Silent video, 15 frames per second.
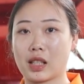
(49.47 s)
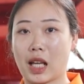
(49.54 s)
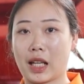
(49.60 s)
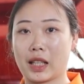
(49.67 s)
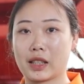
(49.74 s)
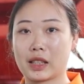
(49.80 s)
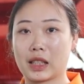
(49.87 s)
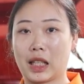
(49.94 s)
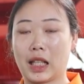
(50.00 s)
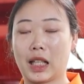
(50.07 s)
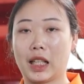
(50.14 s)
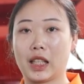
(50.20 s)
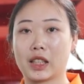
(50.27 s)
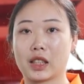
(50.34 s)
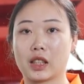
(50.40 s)
size,
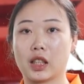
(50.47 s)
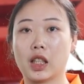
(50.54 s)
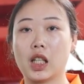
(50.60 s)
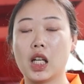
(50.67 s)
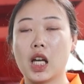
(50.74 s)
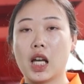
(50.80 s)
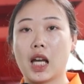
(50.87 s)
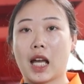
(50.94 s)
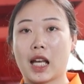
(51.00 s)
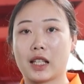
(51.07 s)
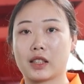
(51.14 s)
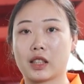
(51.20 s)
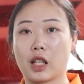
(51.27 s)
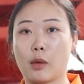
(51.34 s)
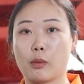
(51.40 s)
and it
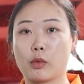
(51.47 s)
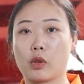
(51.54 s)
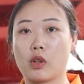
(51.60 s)
has some